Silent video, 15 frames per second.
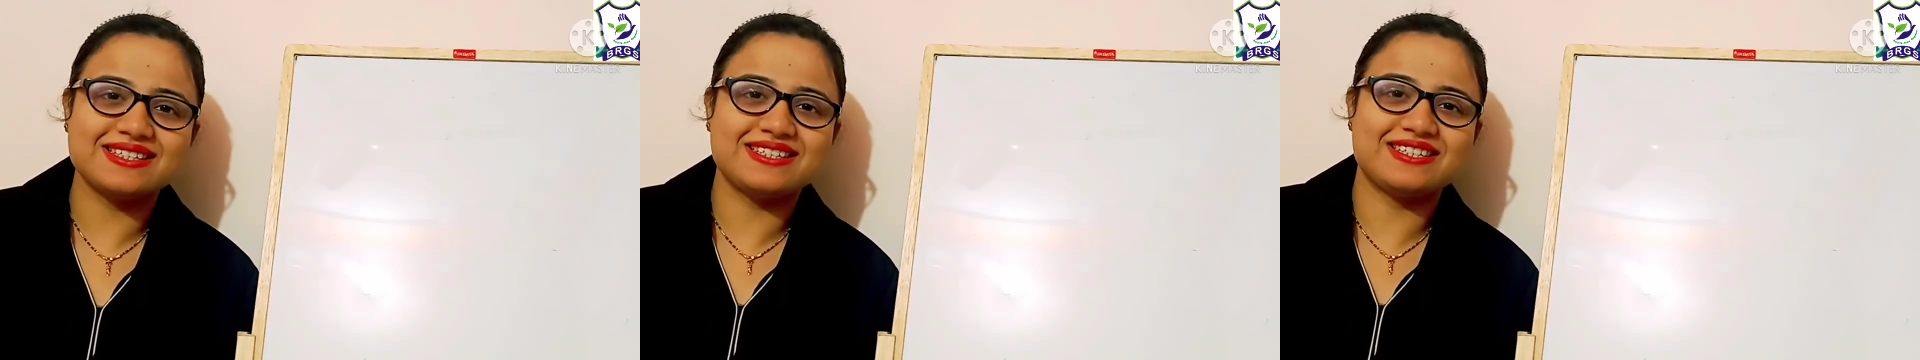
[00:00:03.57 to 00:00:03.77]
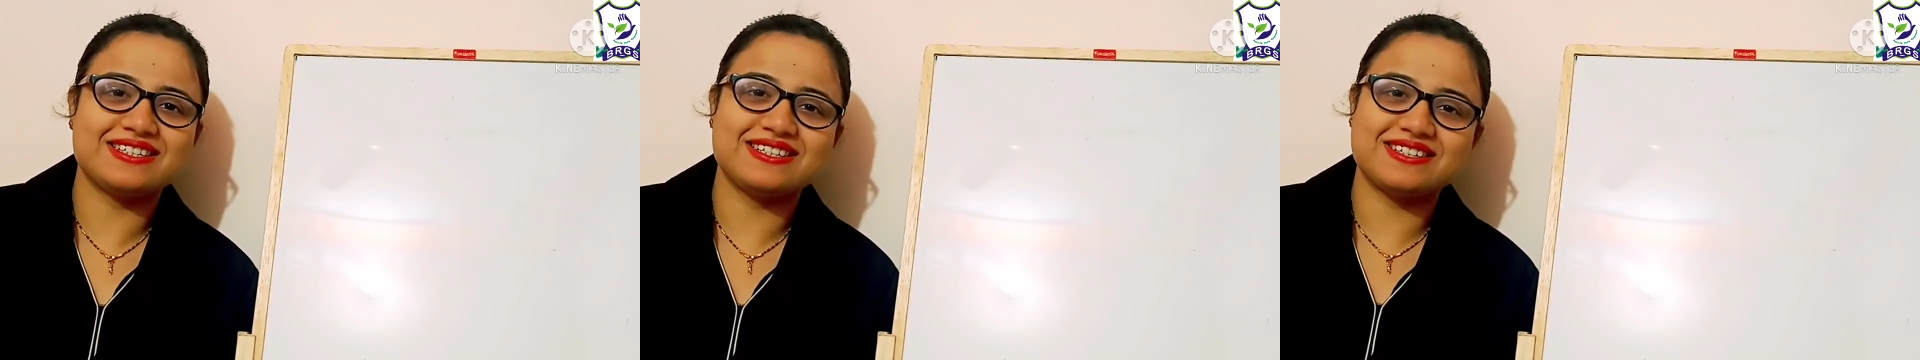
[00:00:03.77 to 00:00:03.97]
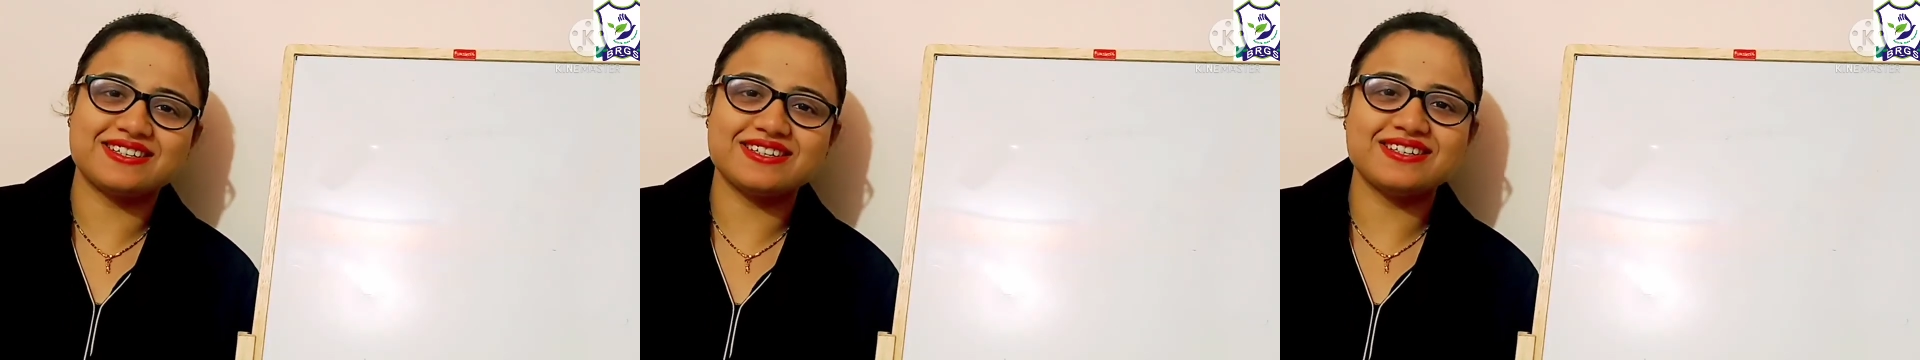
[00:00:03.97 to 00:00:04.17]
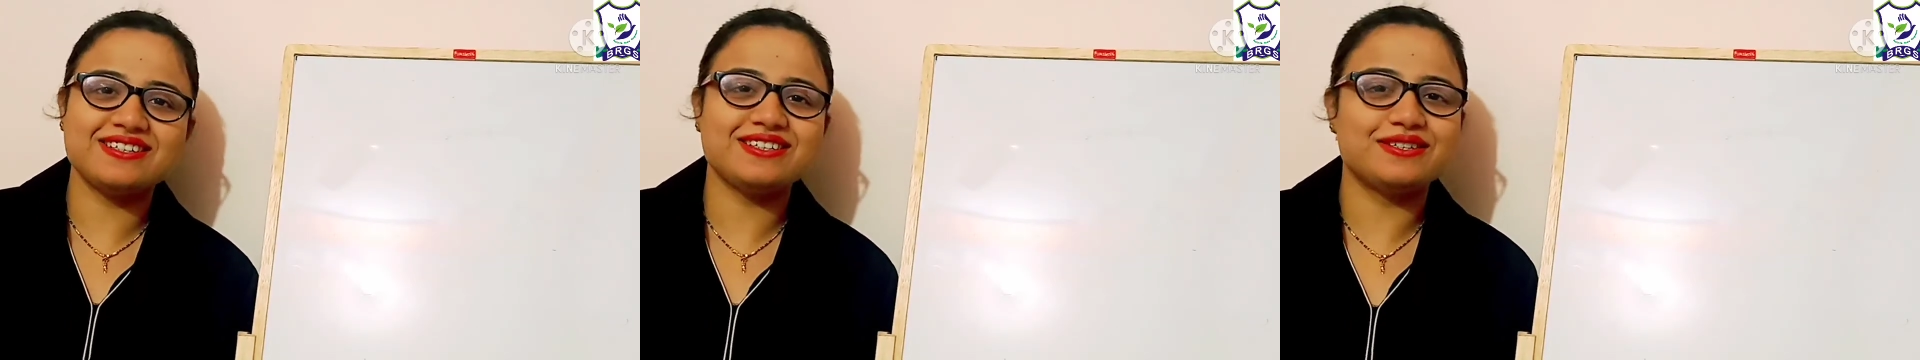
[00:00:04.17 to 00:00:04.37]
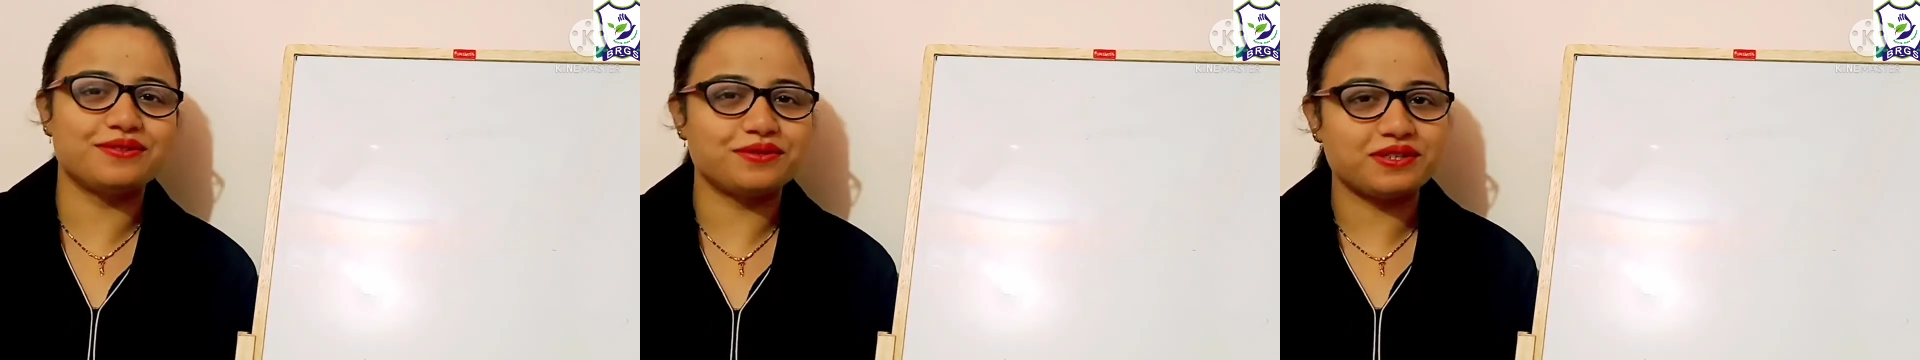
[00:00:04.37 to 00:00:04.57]
Children,
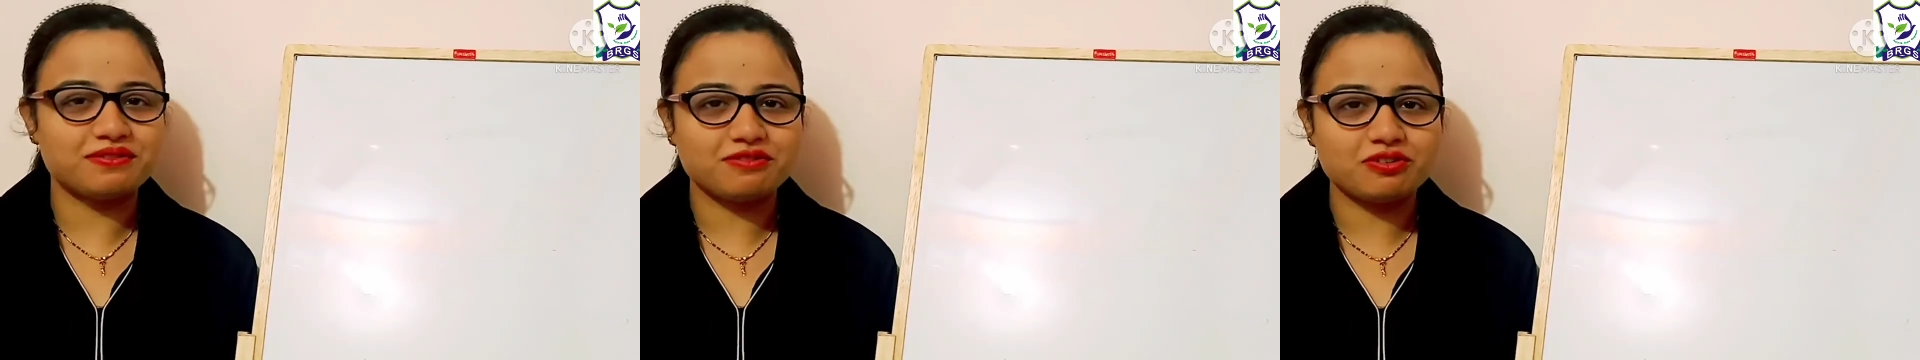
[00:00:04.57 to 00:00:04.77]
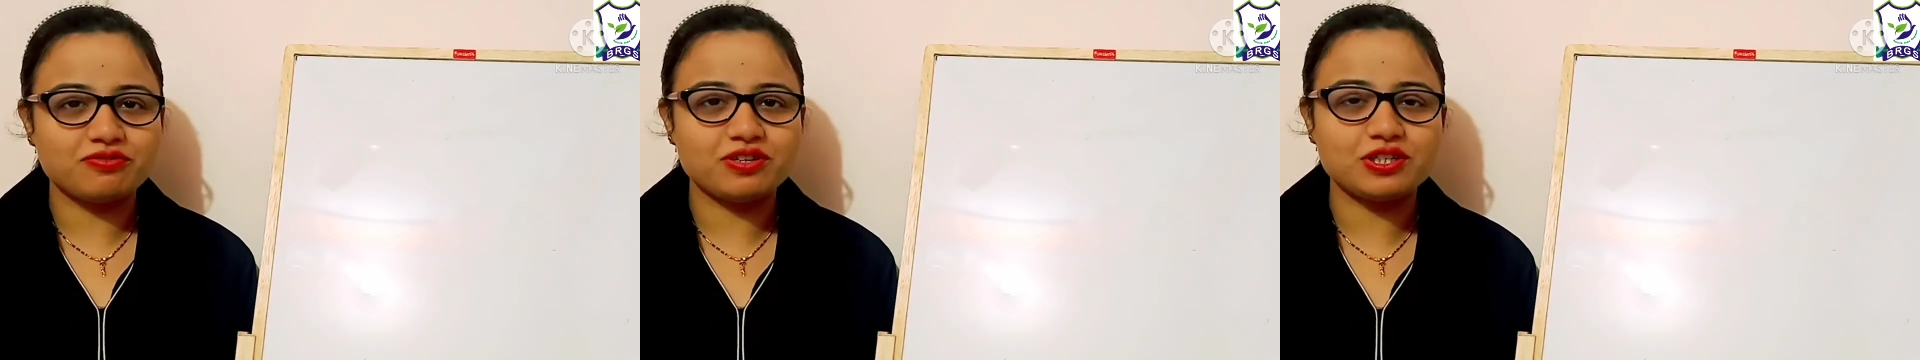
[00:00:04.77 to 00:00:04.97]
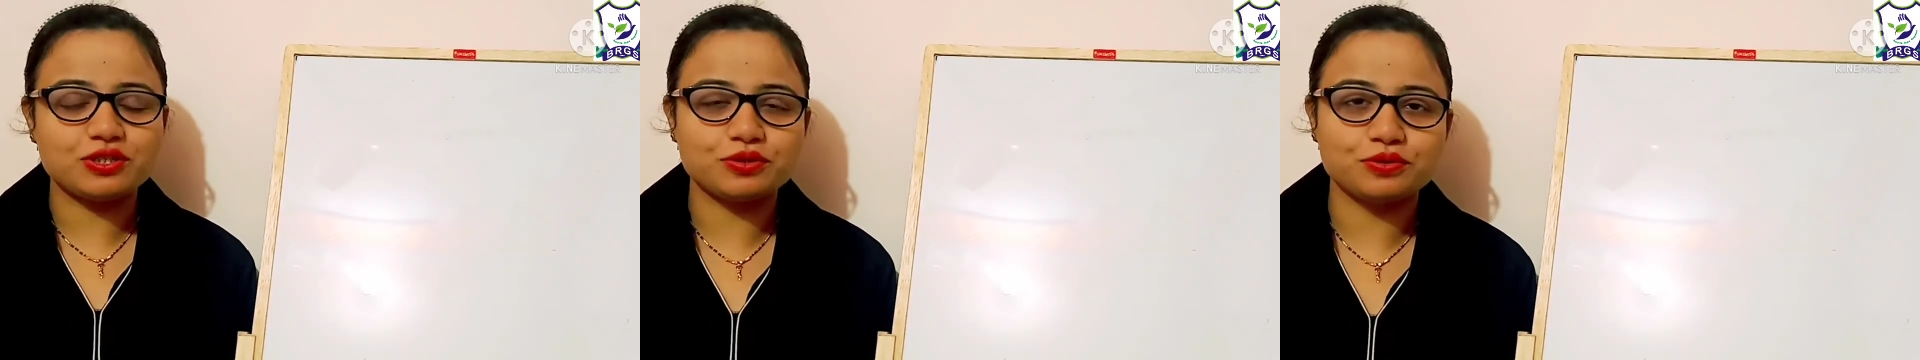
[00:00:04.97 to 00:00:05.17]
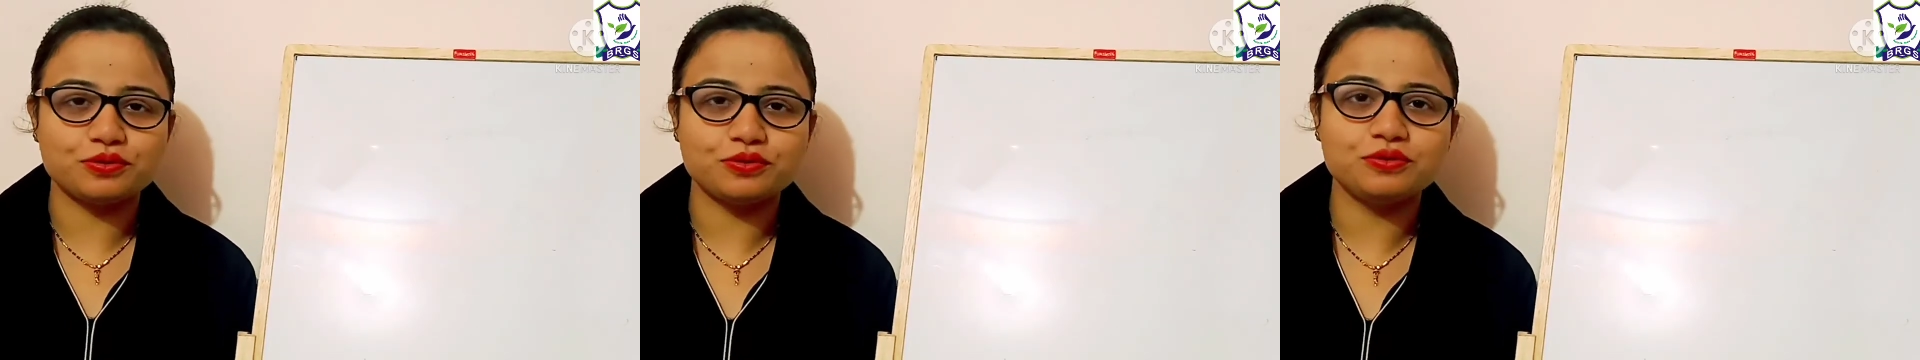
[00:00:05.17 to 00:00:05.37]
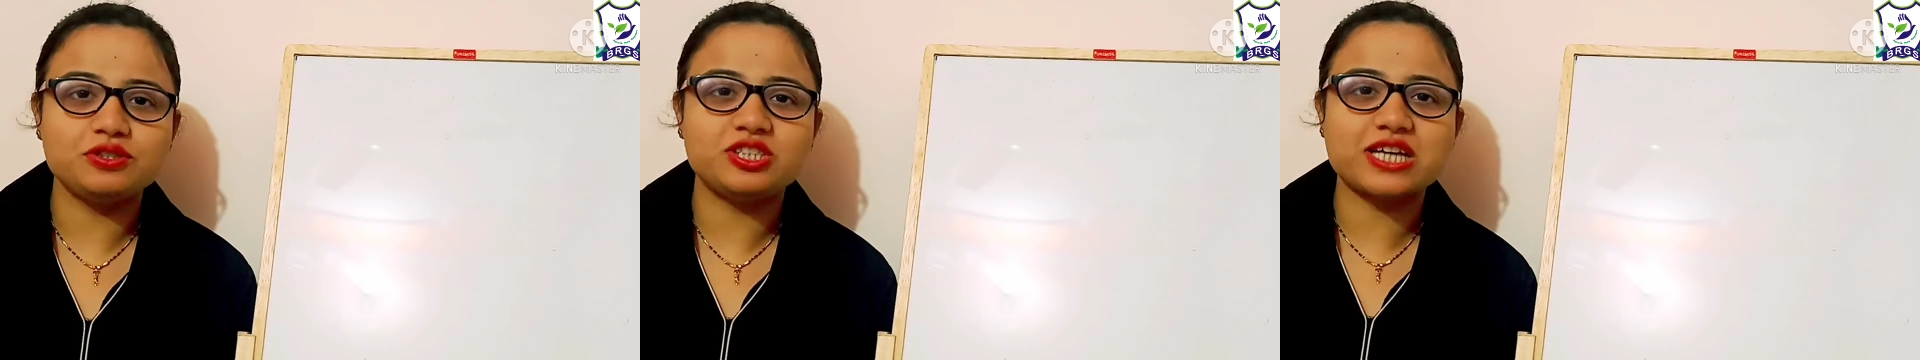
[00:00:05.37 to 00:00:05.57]
today we will
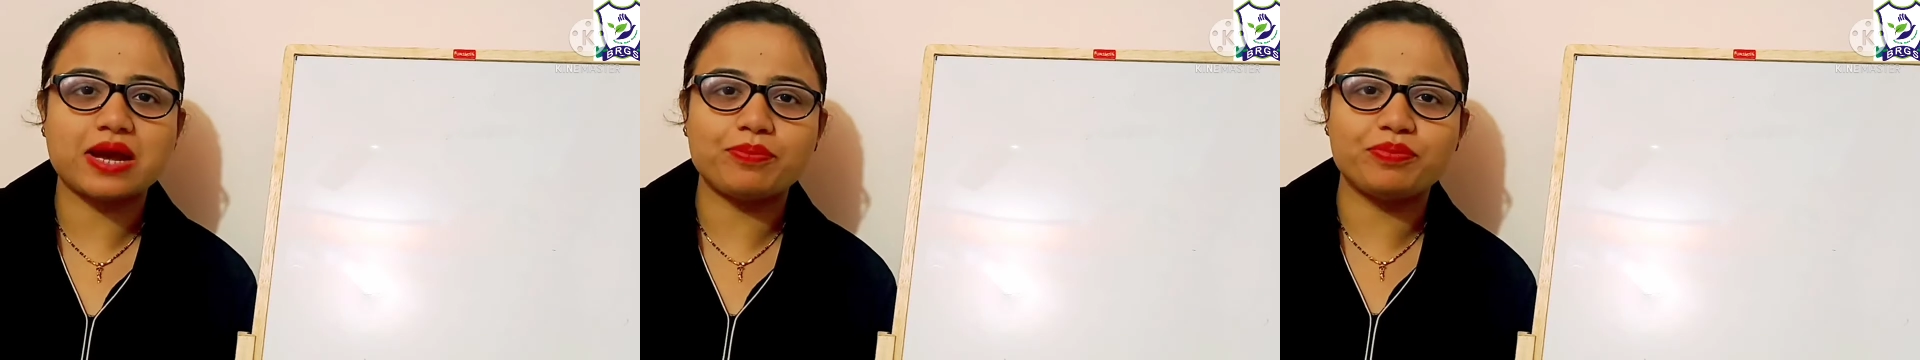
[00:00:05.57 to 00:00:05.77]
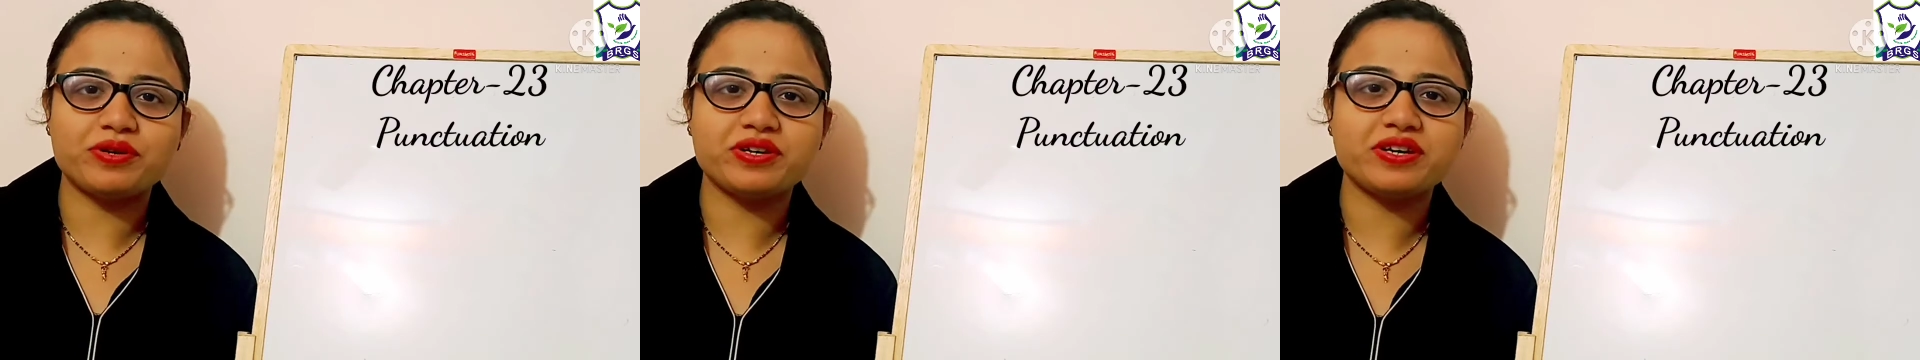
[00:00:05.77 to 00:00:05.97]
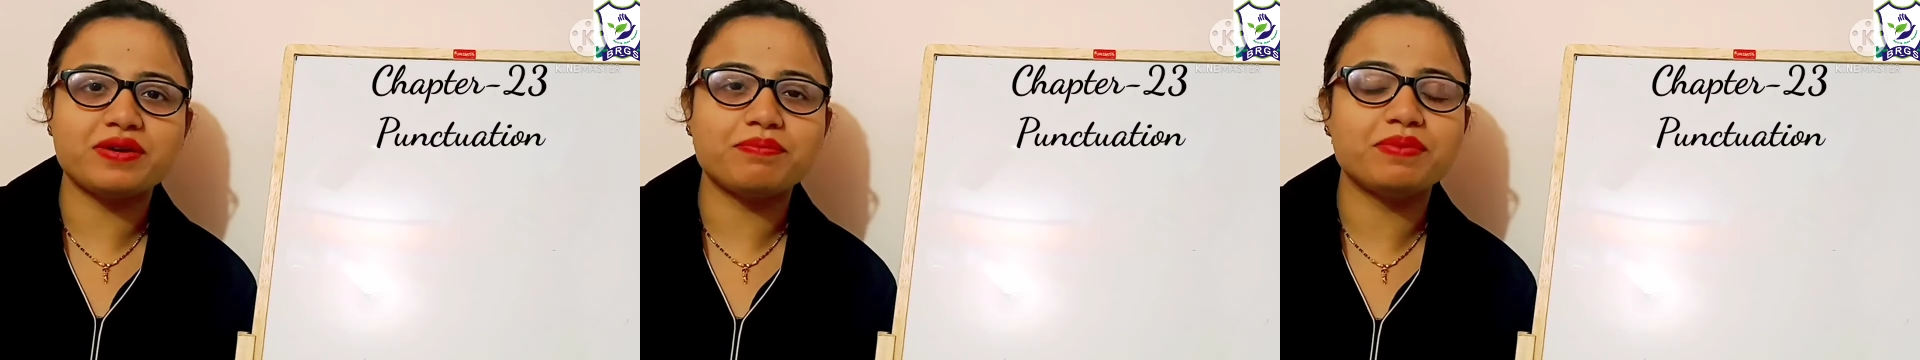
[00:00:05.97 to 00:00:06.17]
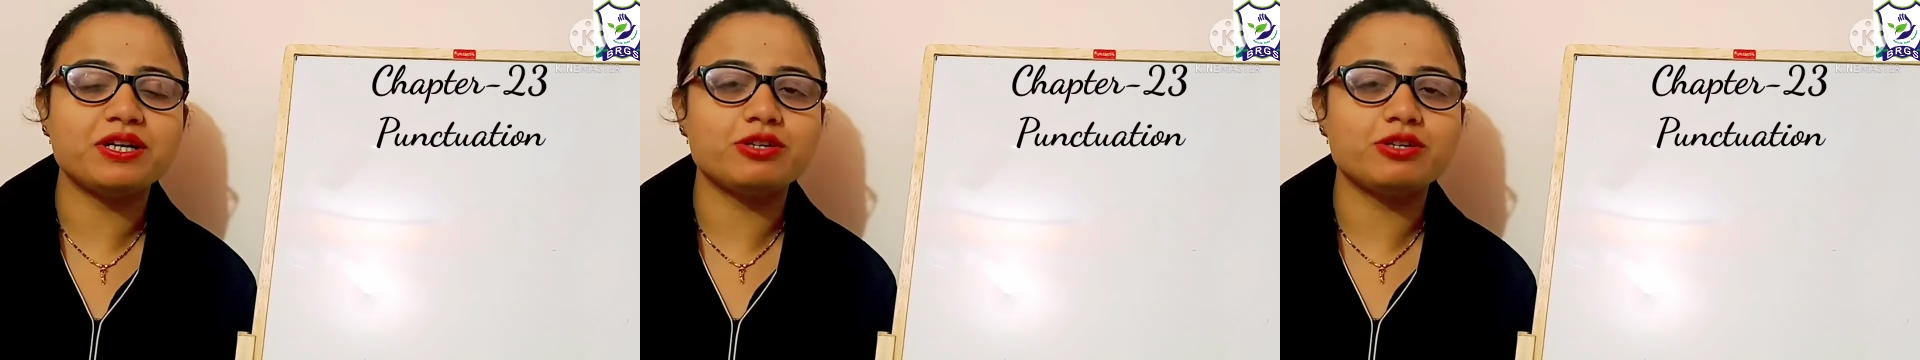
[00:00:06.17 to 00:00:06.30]
do chapter number